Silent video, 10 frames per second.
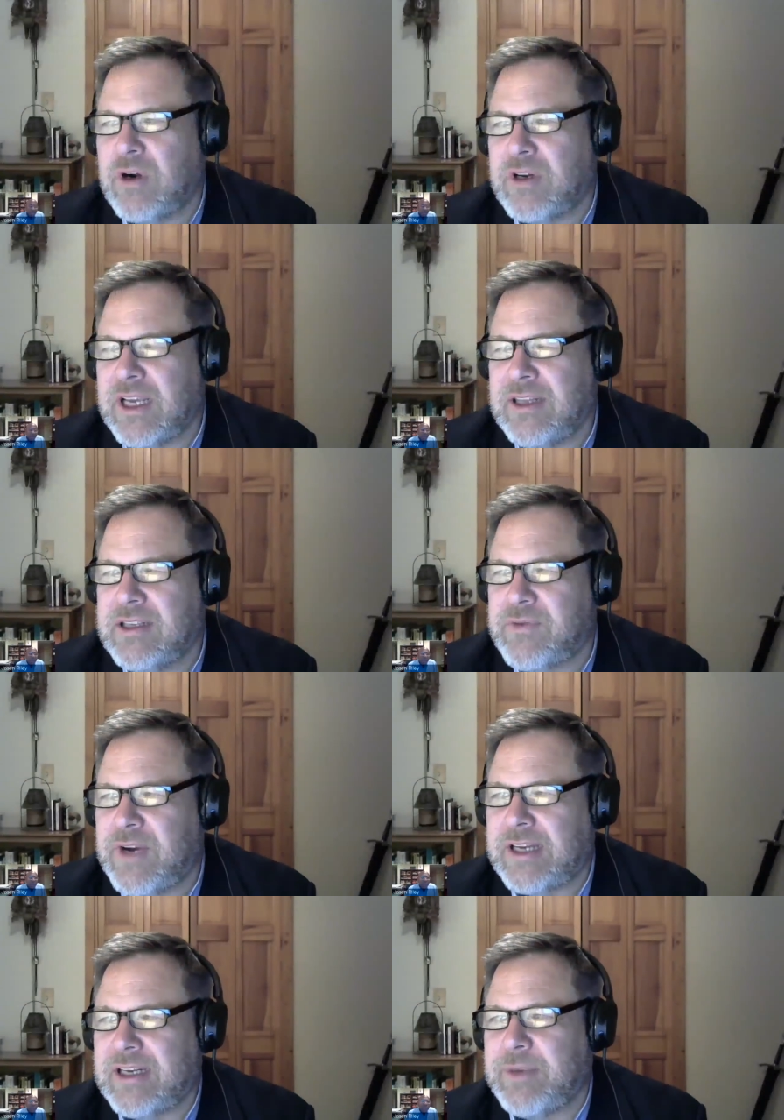are taking this for
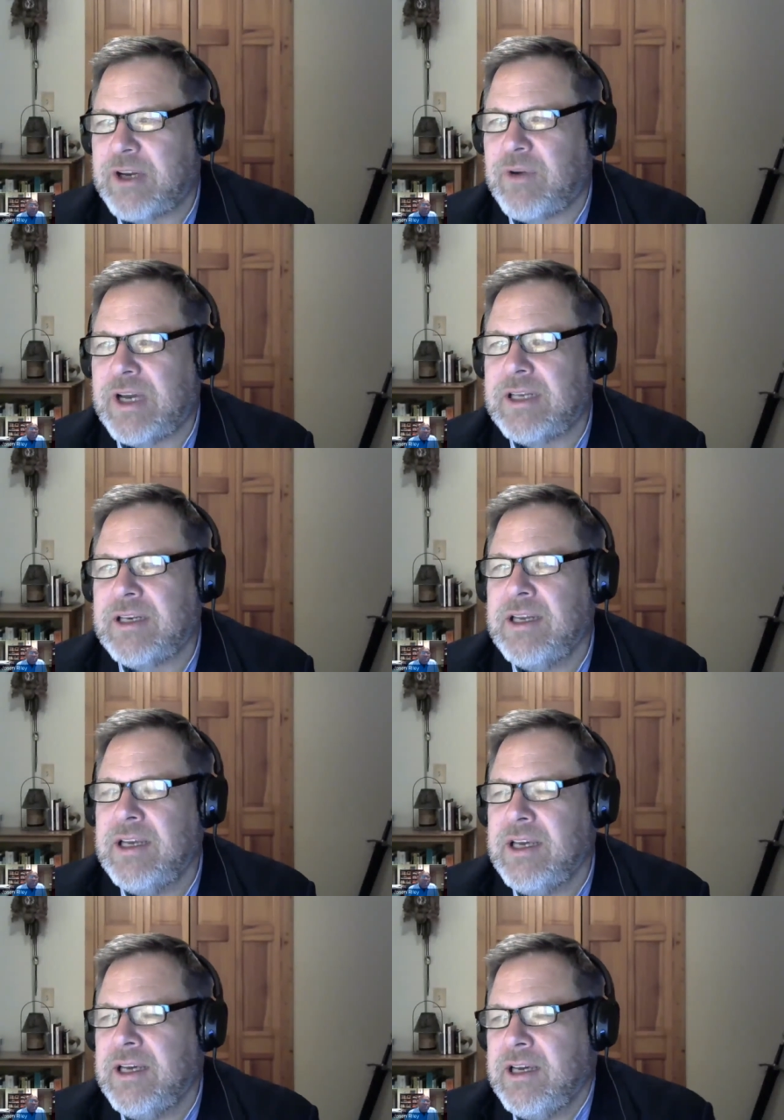academic credit,
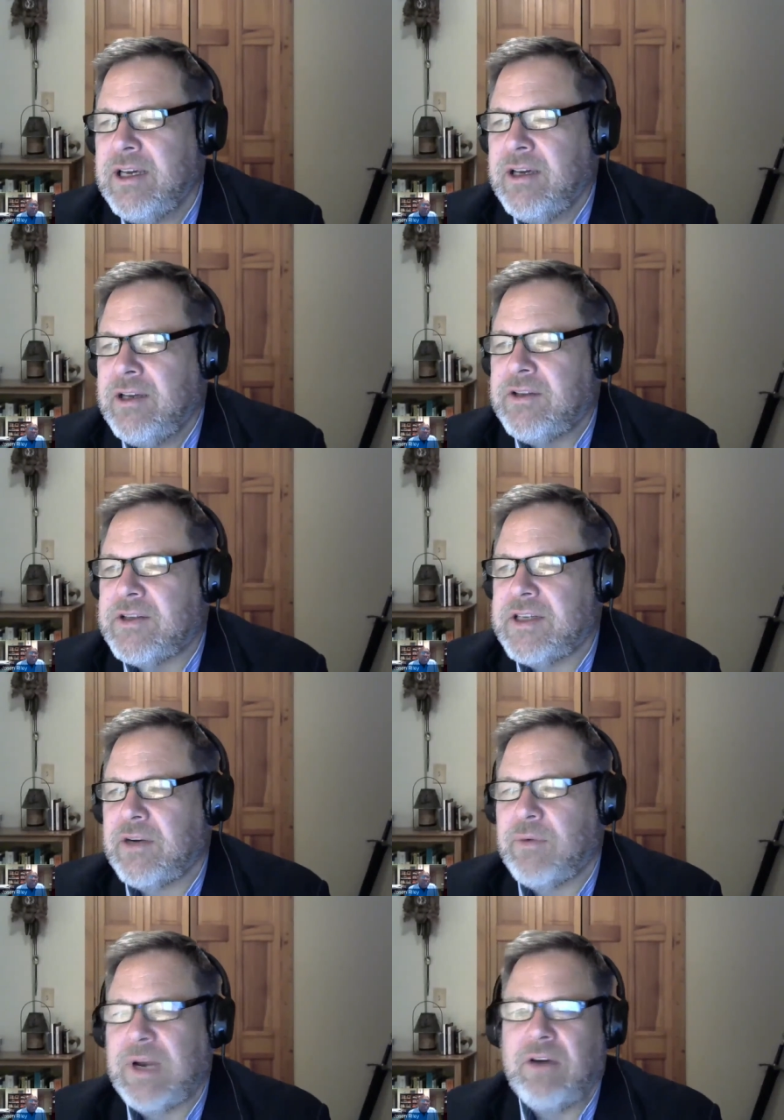
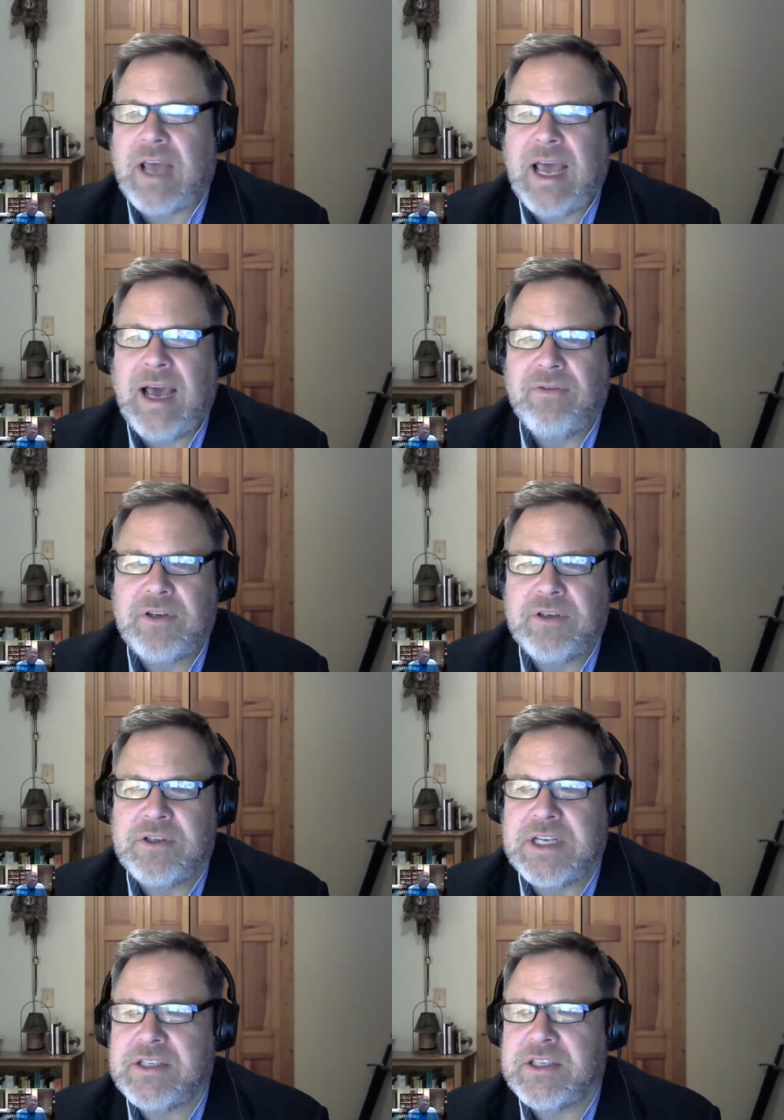stick around after
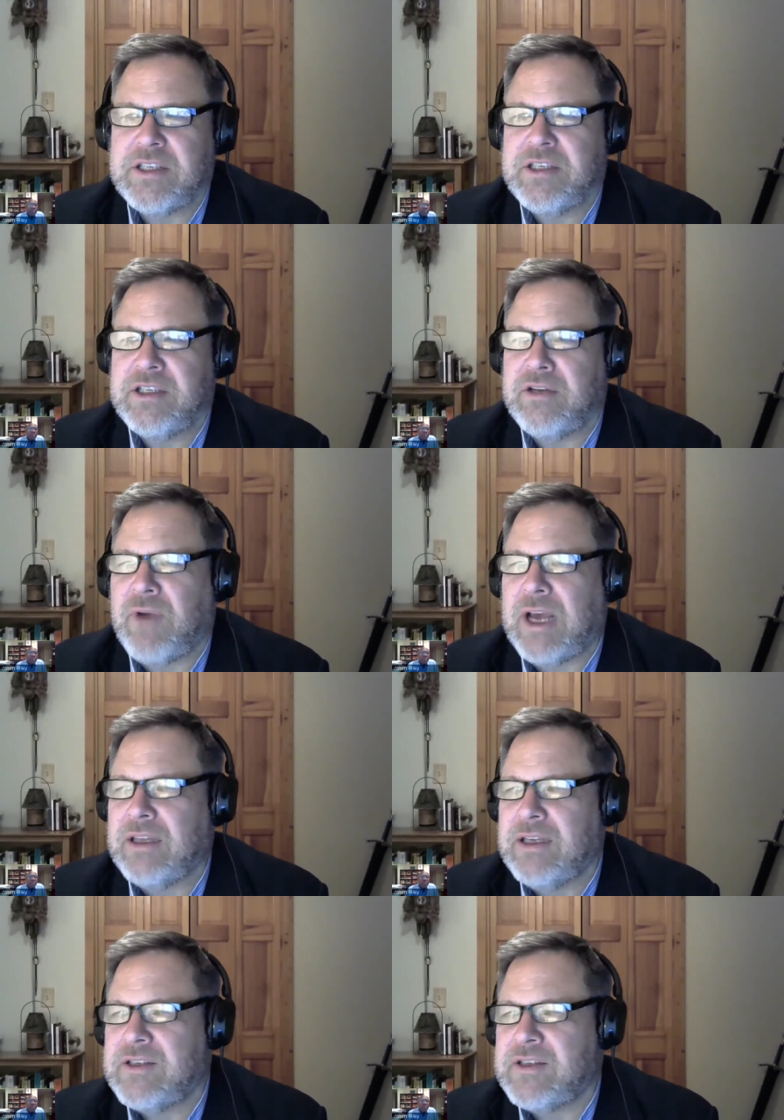Jason
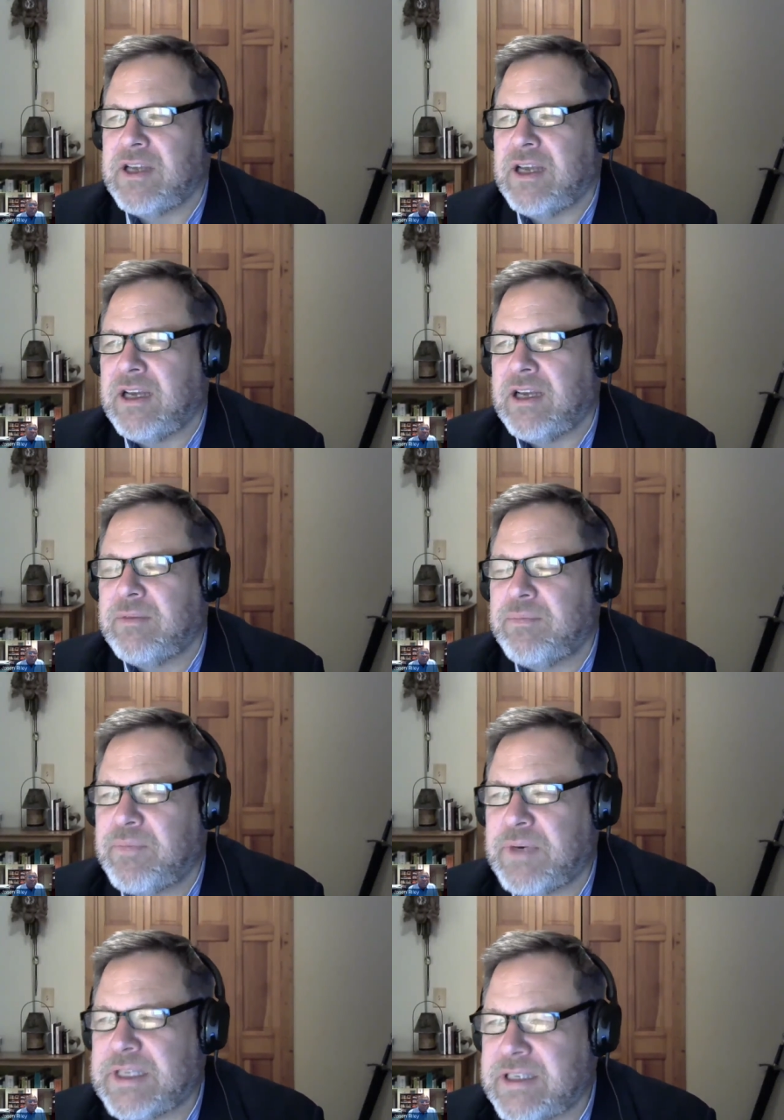Riley's uh,
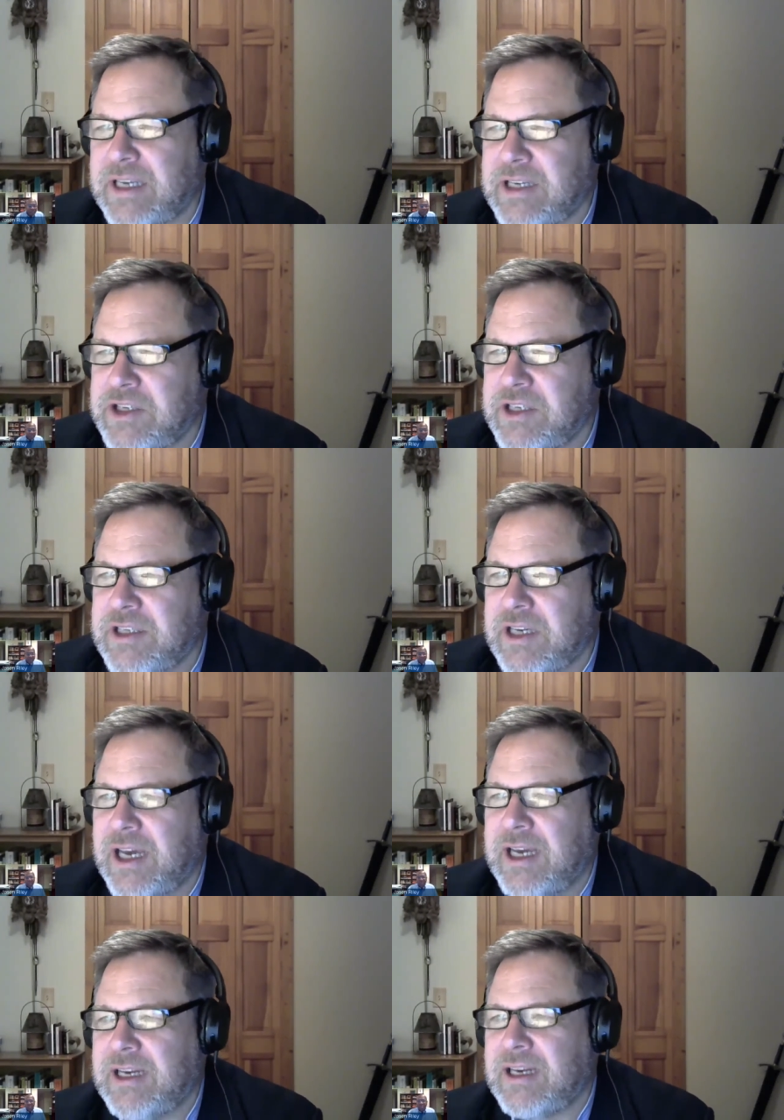presentation
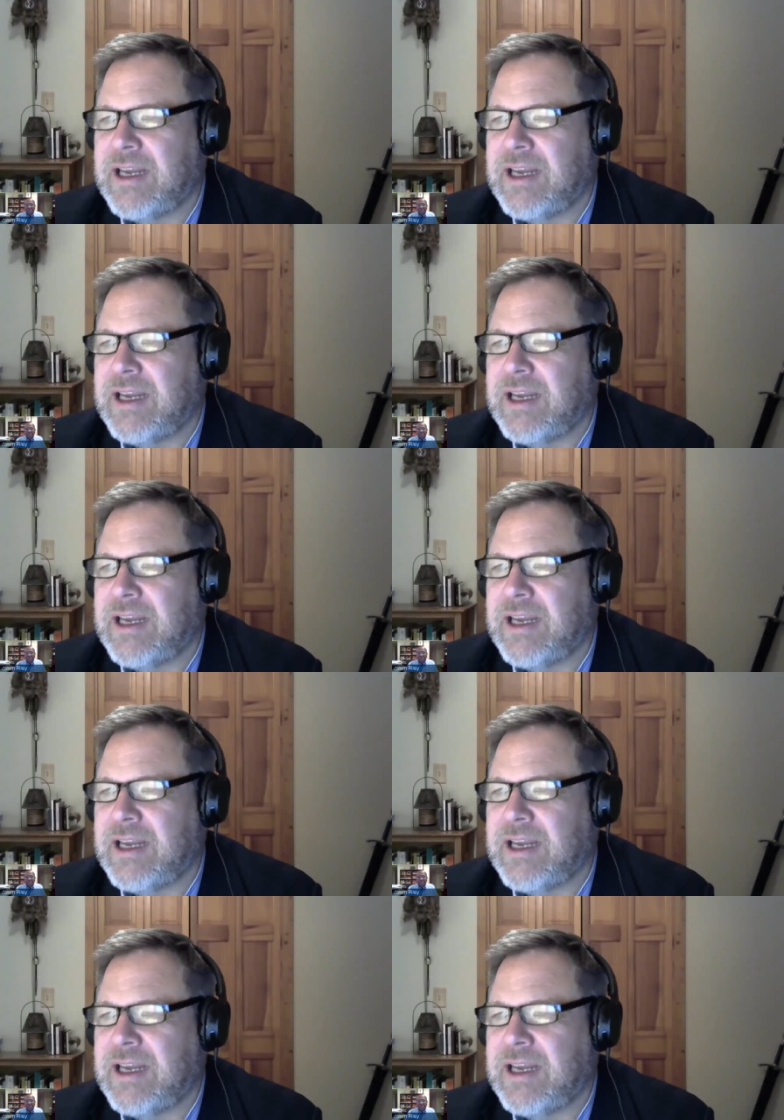tonight.